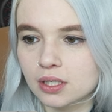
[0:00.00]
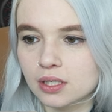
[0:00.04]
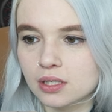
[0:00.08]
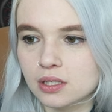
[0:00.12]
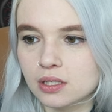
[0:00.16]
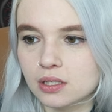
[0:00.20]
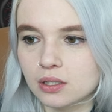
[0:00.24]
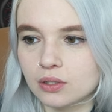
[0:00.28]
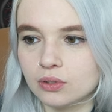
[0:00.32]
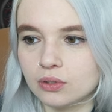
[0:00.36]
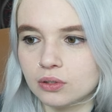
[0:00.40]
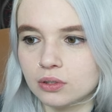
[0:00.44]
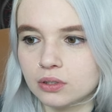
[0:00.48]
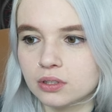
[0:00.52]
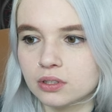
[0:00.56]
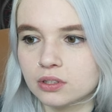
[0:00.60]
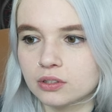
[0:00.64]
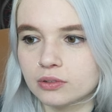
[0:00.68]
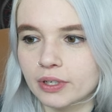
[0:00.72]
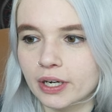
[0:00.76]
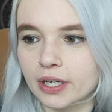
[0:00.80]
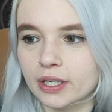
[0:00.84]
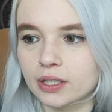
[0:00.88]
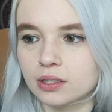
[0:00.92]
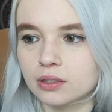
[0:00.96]
it's a golden
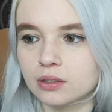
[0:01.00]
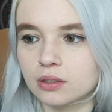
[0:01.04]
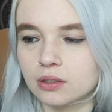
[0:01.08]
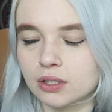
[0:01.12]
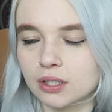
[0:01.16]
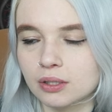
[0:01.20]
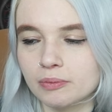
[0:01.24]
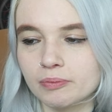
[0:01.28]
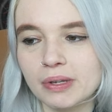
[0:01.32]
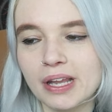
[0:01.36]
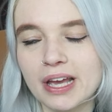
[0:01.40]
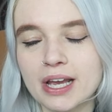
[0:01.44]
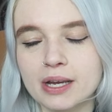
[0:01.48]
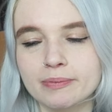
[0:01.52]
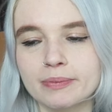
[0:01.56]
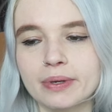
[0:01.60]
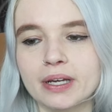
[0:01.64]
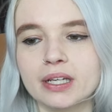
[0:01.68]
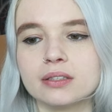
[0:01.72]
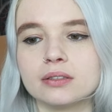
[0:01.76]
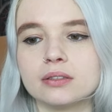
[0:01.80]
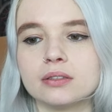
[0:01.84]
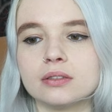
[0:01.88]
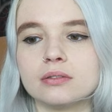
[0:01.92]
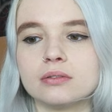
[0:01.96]
dragon on a black
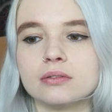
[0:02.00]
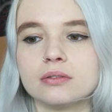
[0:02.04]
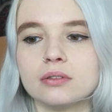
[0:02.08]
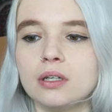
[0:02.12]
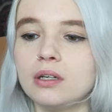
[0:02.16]
banner.